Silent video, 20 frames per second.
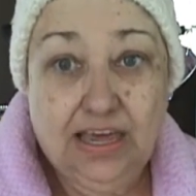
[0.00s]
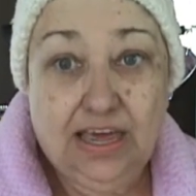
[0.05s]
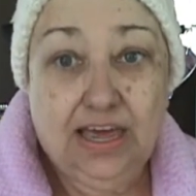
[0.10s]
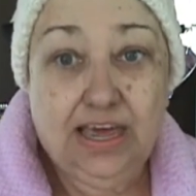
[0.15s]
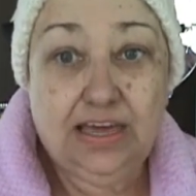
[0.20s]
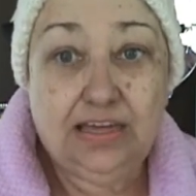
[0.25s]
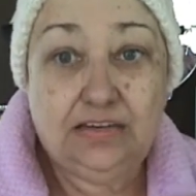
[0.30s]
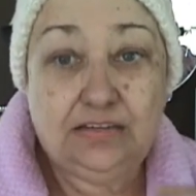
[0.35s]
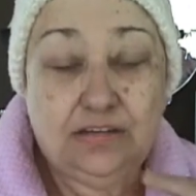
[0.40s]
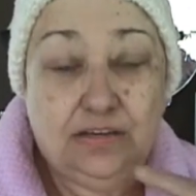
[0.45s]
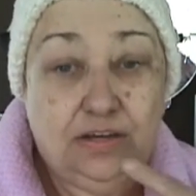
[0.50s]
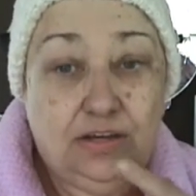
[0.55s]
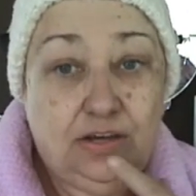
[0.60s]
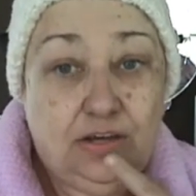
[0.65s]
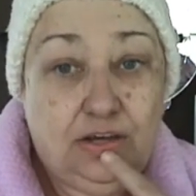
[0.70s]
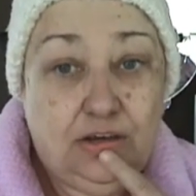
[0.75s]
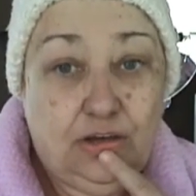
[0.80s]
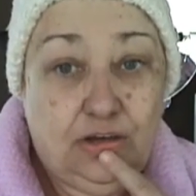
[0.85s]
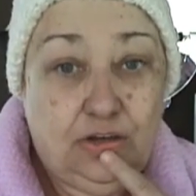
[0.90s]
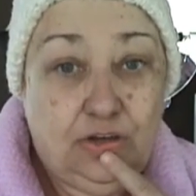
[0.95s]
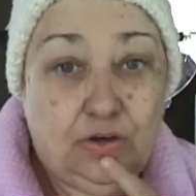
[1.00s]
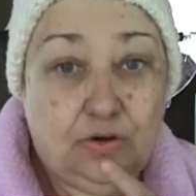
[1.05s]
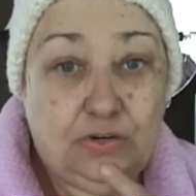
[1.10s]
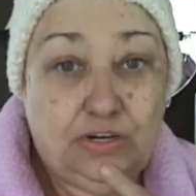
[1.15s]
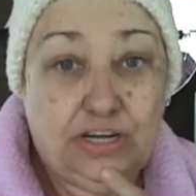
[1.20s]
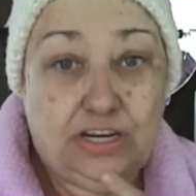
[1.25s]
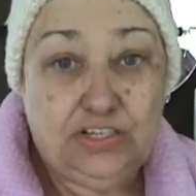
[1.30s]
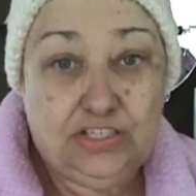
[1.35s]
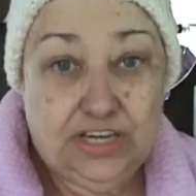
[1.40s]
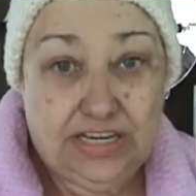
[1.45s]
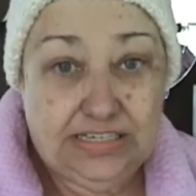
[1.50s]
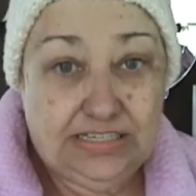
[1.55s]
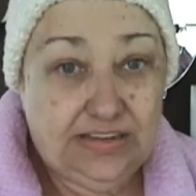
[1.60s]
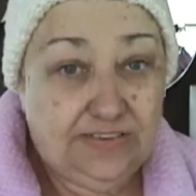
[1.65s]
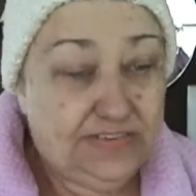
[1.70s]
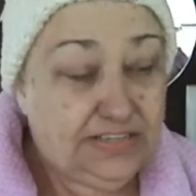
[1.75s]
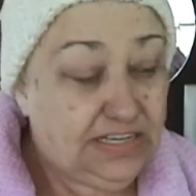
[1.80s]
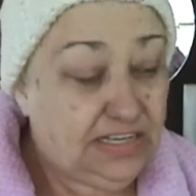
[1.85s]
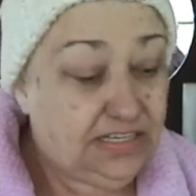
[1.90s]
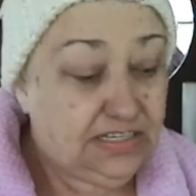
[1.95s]
And your
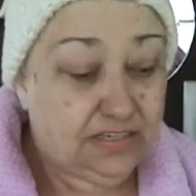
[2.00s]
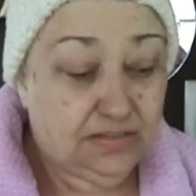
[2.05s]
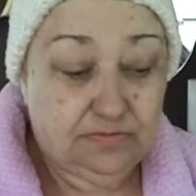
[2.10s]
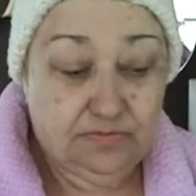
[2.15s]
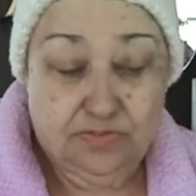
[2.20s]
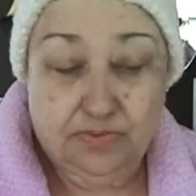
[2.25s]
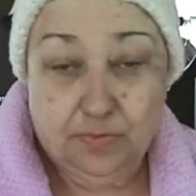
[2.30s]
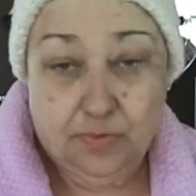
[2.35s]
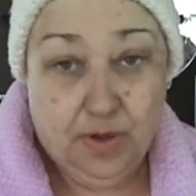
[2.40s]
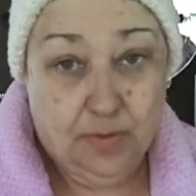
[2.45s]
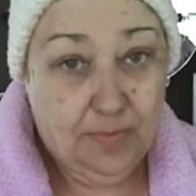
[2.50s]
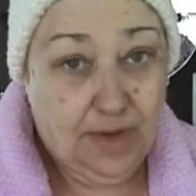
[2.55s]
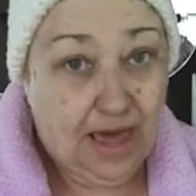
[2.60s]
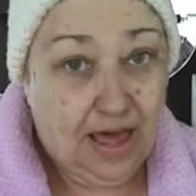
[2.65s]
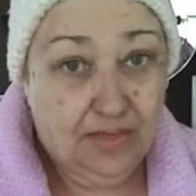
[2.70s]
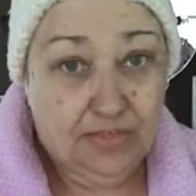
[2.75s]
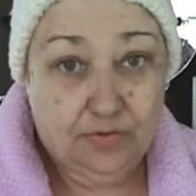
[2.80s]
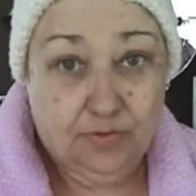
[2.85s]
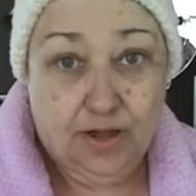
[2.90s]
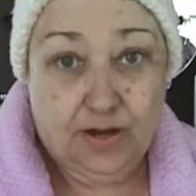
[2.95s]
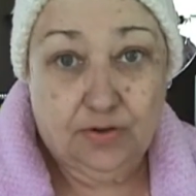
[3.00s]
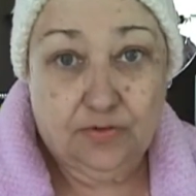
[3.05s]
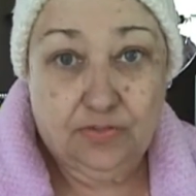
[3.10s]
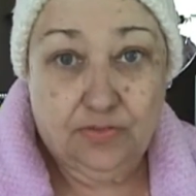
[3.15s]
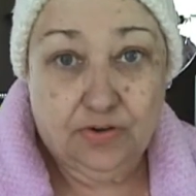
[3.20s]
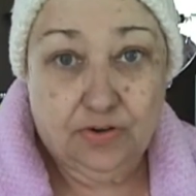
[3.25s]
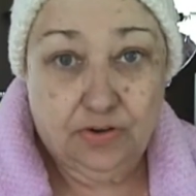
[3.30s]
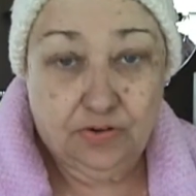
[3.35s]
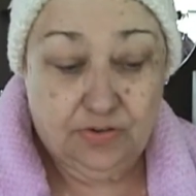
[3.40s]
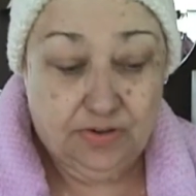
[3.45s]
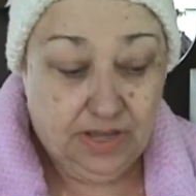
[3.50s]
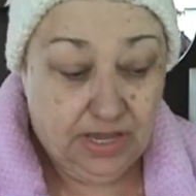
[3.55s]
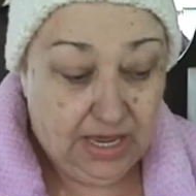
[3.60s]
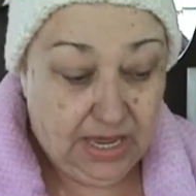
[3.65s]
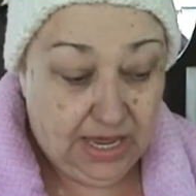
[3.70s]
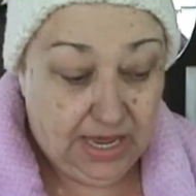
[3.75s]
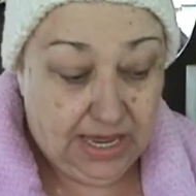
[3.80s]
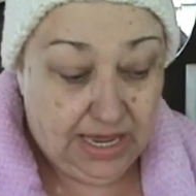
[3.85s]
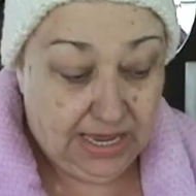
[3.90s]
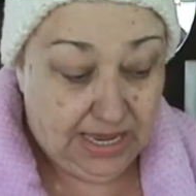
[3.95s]
digestive system from your mouth right on through
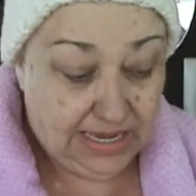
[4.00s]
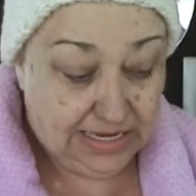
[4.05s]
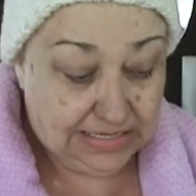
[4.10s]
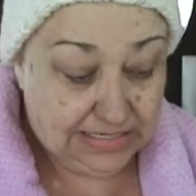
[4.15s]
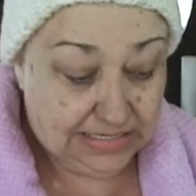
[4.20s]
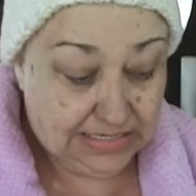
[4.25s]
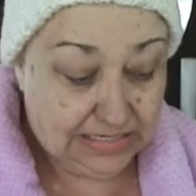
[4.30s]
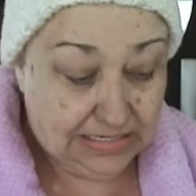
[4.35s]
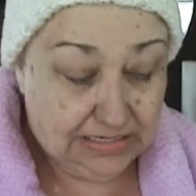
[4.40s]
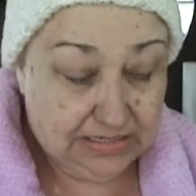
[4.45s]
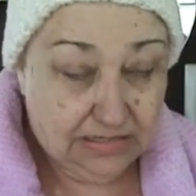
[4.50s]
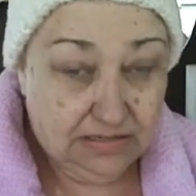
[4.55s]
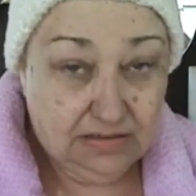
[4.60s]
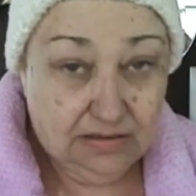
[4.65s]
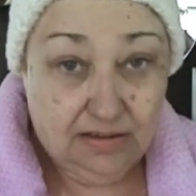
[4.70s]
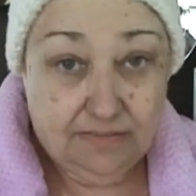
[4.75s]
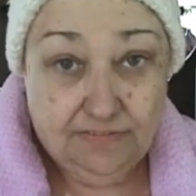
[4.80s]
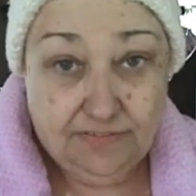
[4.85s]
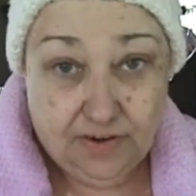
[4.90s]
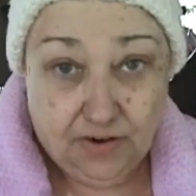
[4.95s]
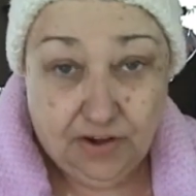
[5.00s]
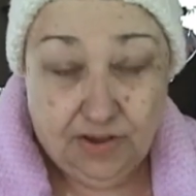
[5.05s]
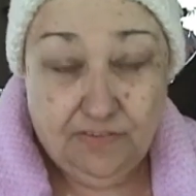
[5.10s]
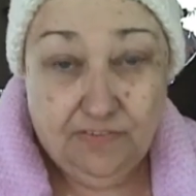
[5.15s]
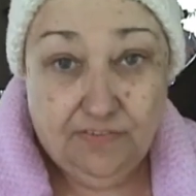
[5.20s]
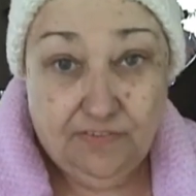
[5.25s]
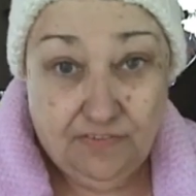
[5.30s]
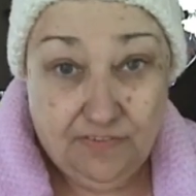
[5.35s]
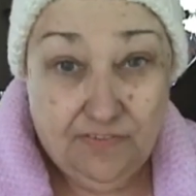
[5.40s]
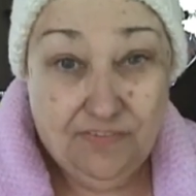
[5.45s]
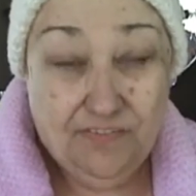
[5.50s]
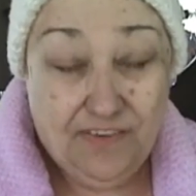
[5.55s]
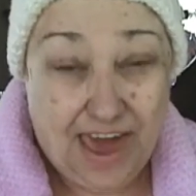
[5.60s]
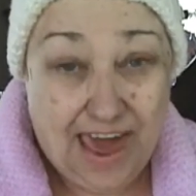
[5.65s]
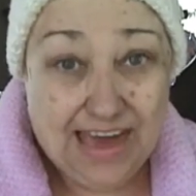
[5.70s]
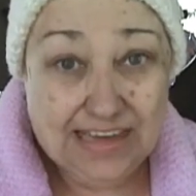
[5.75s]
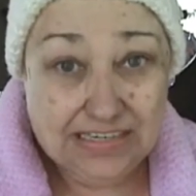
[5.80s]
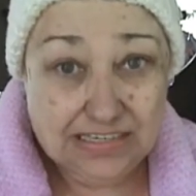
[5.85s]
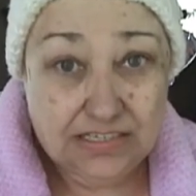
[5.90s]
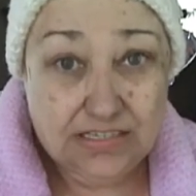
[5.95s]
is a very
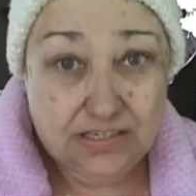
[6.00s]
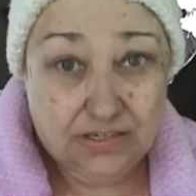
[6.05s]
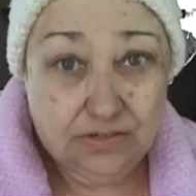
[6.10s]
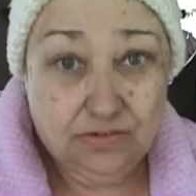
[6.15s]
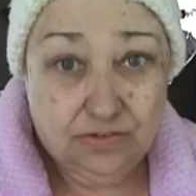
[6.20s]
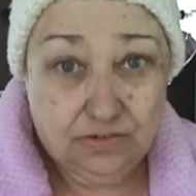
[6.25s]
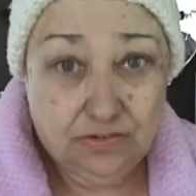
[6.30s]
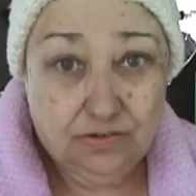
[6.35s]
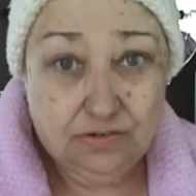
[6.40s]
fast...